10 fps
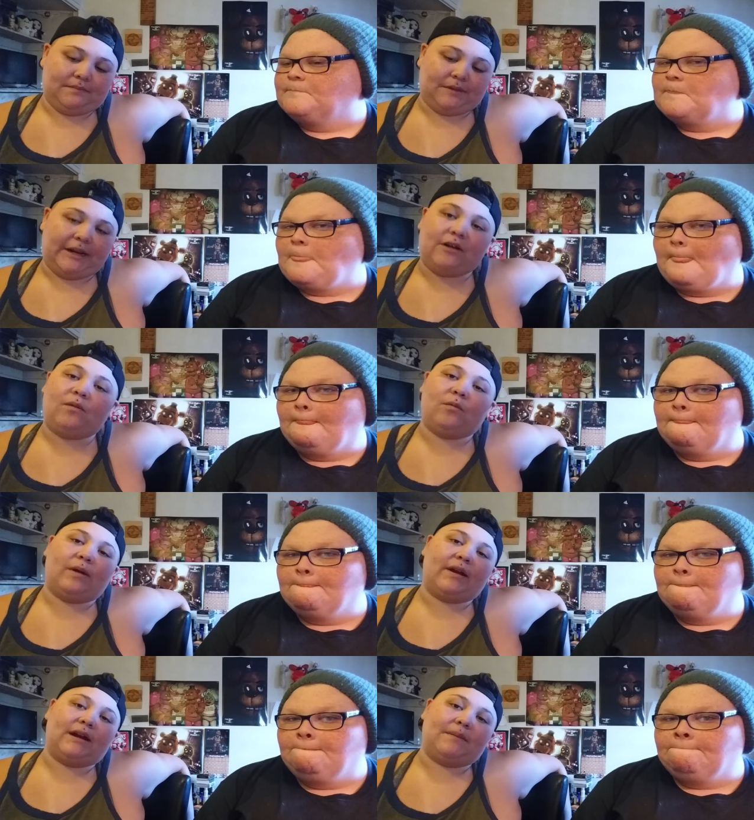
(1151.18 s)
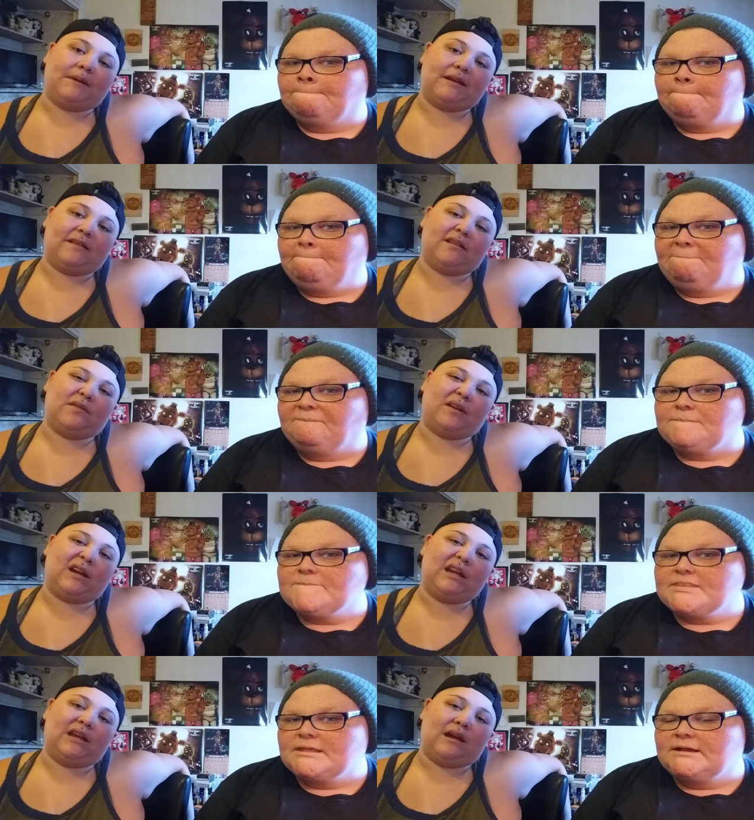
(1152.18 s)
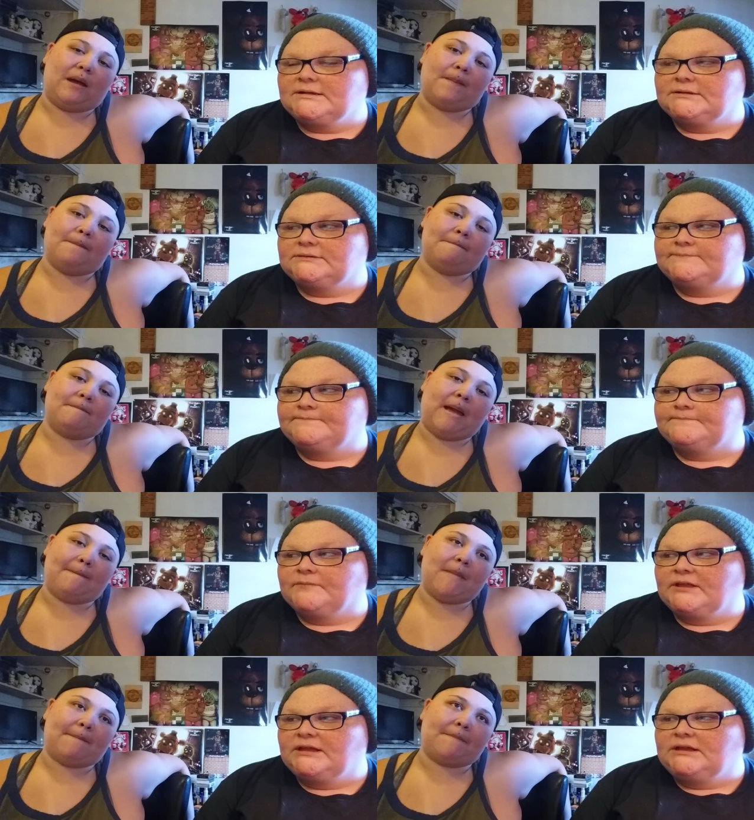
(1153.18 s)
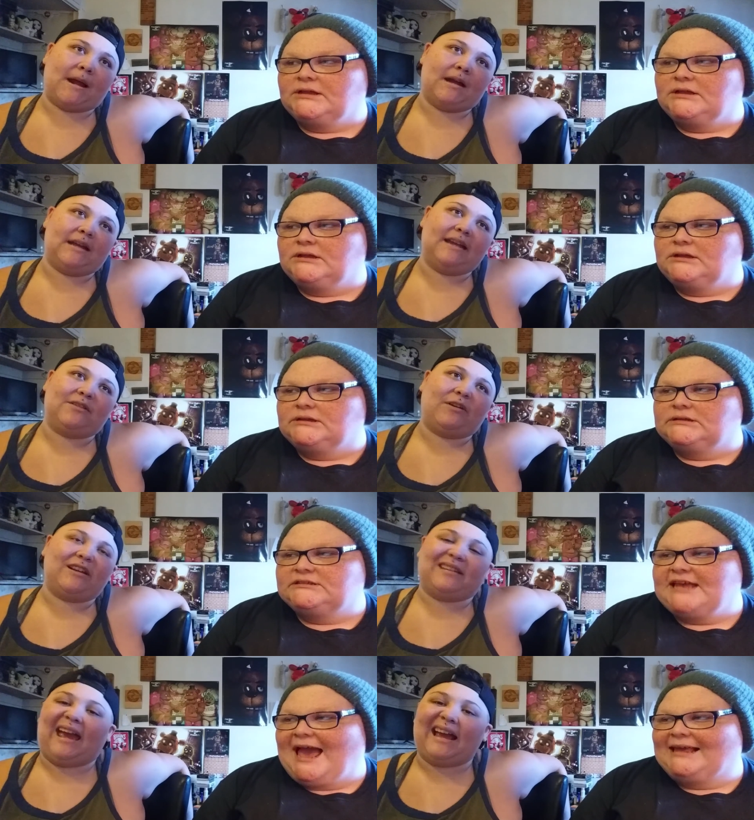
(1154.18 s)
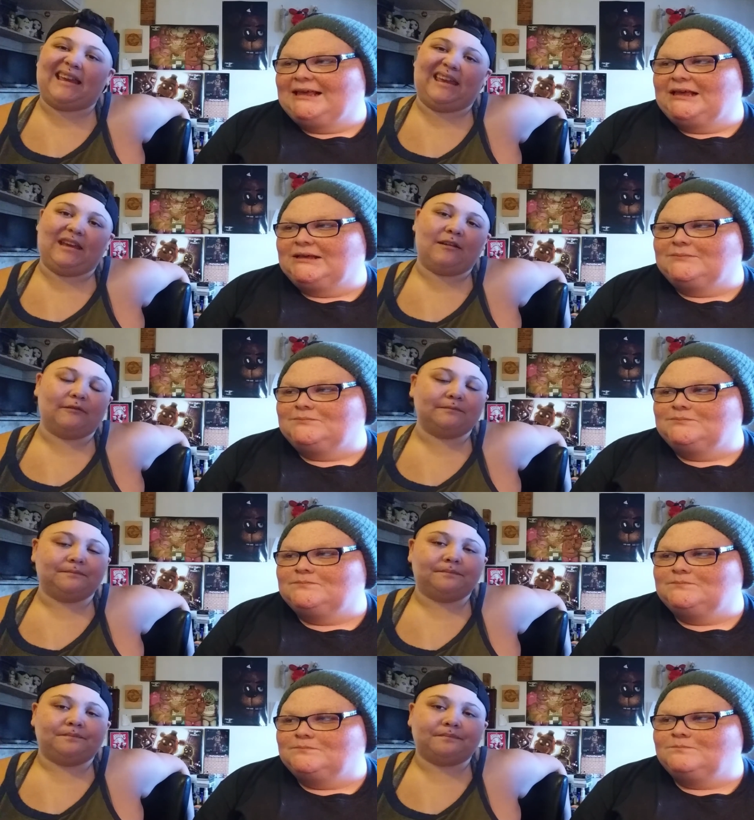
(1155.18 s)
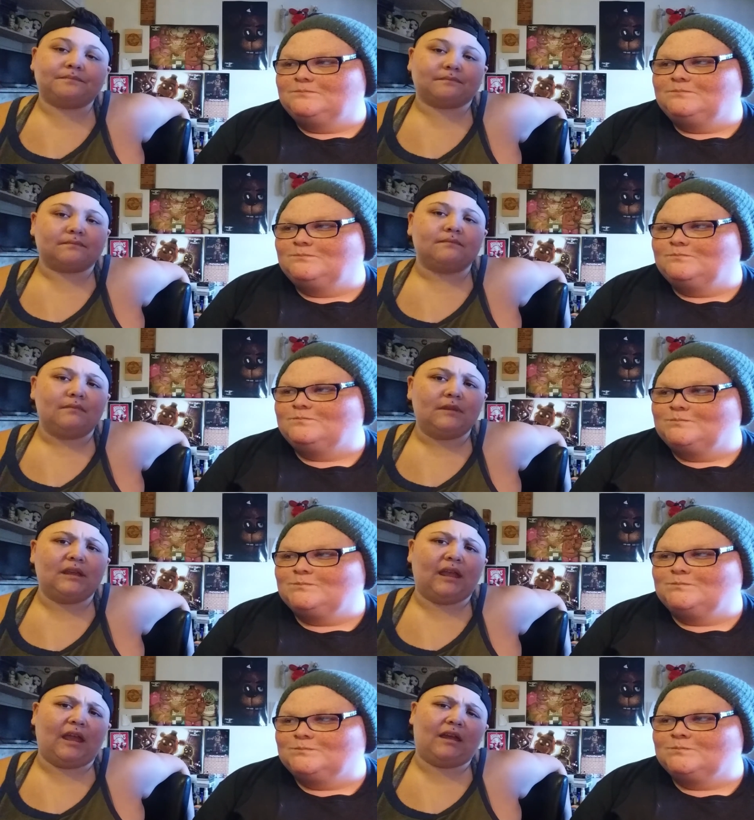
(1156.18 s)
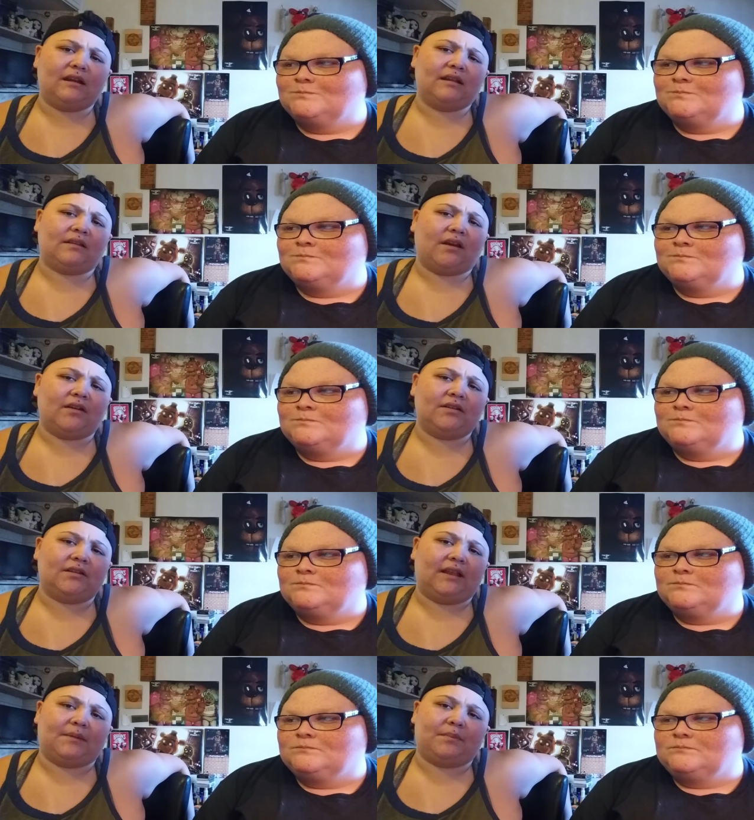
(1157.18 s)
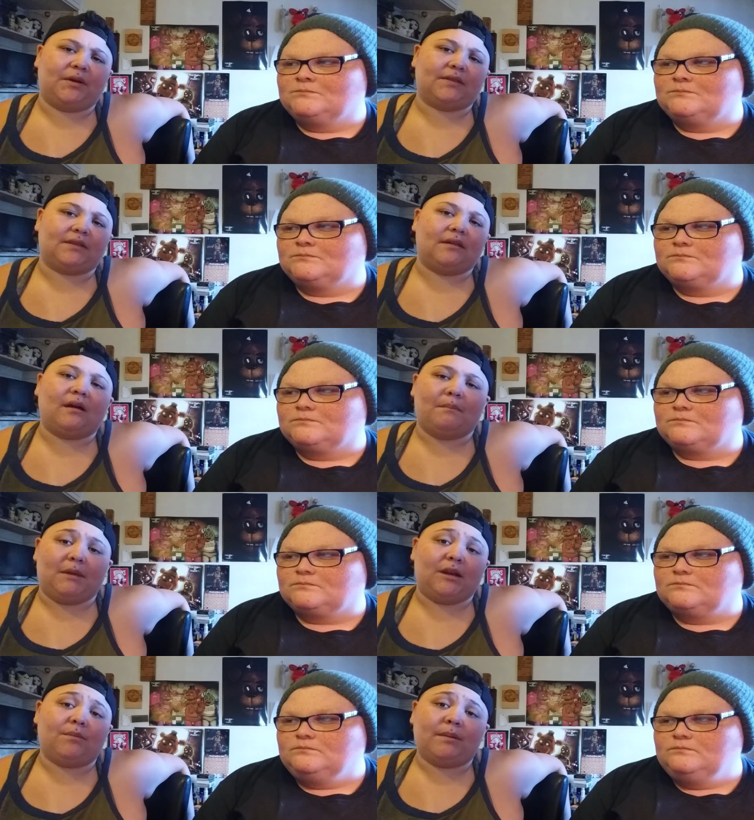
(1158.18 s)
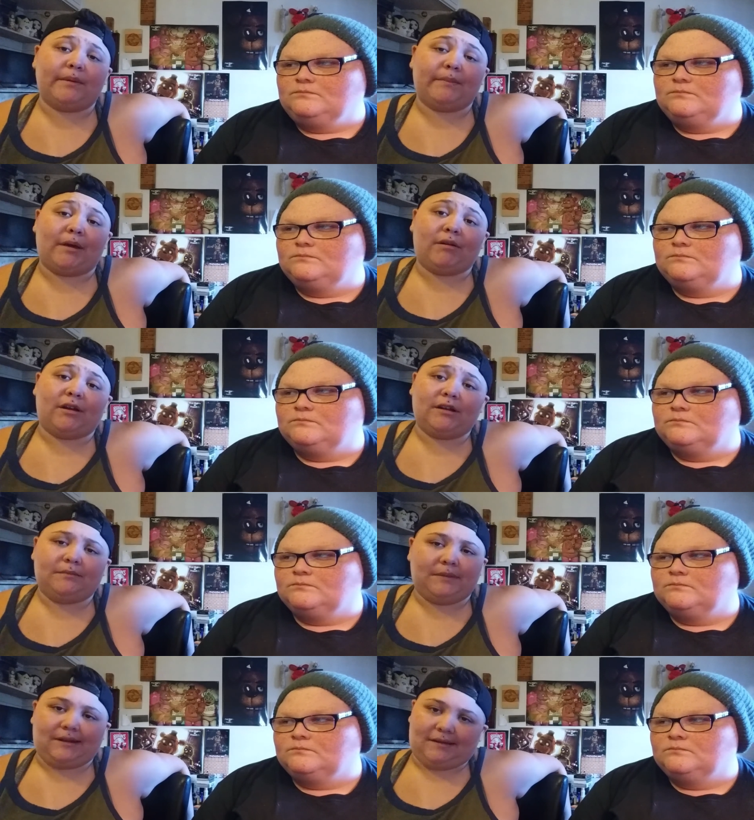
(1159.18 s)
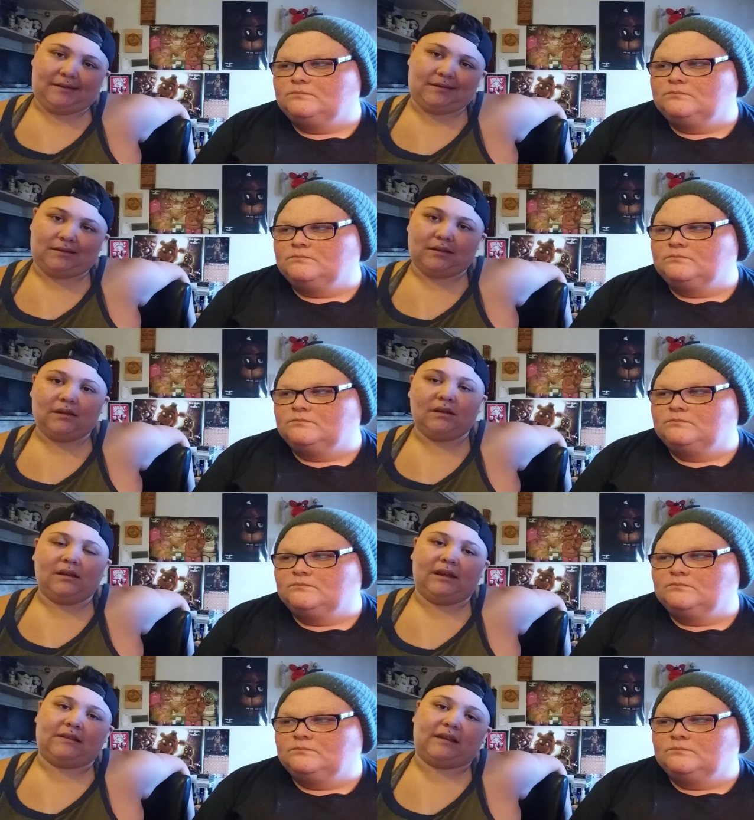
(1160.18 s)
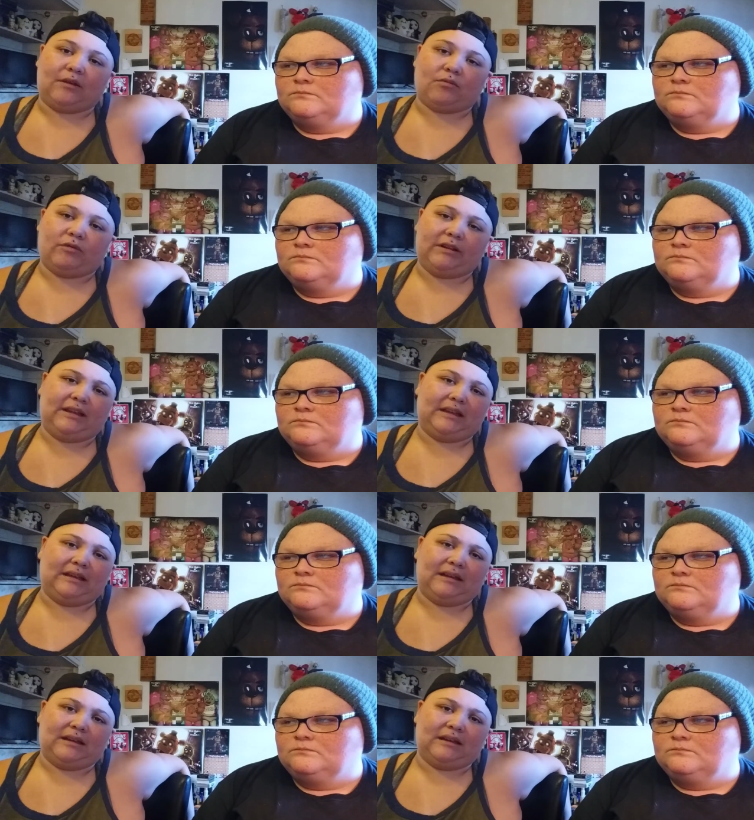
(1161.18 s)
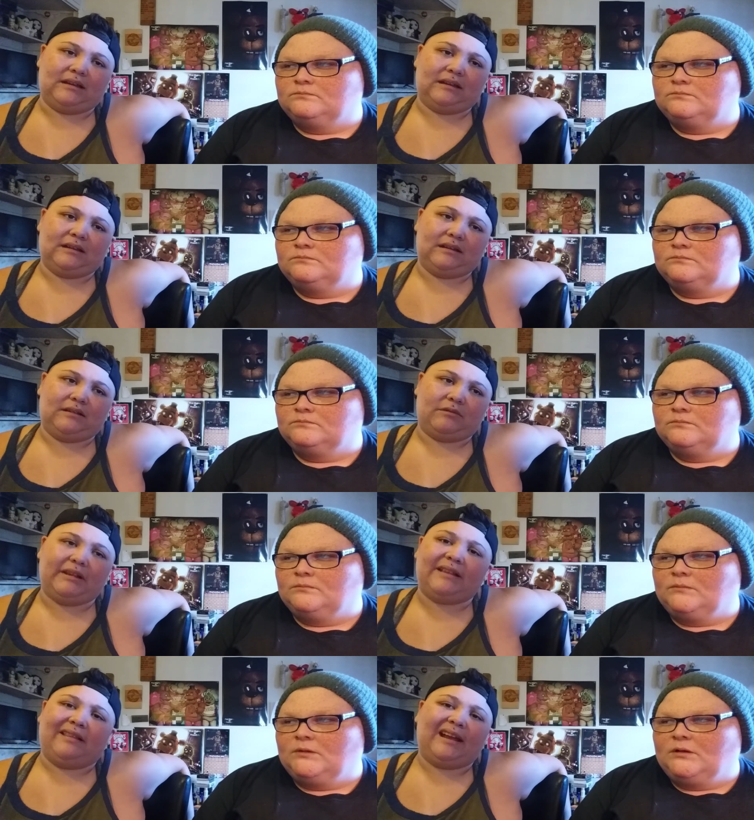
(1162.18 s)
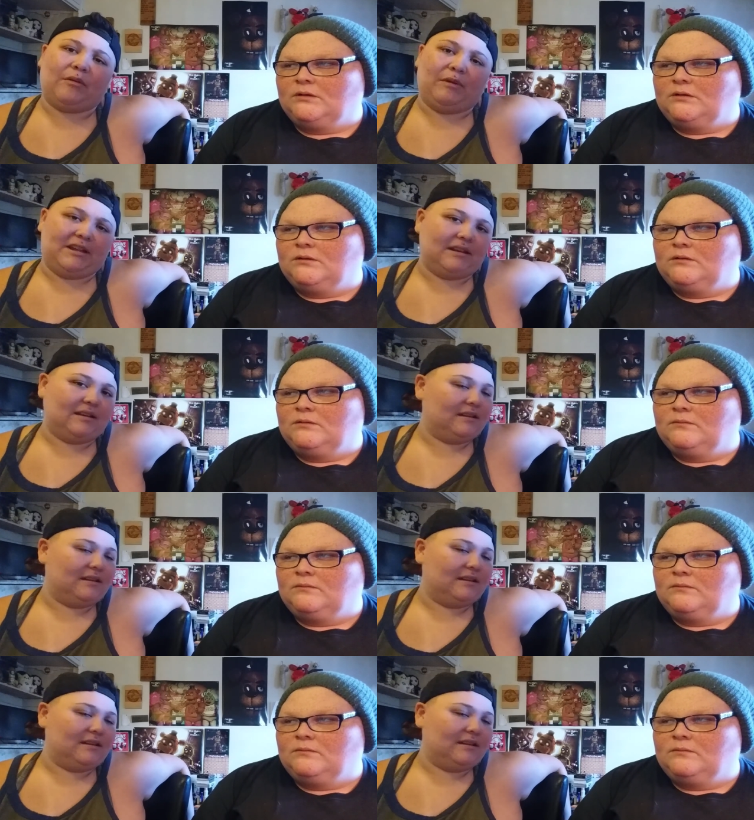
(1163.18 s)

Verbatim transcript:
Speaker 1: But I don't wear it because it's very, it gets very tacky. And it's hard to like put a minimum amount on because it's like really, really liquid.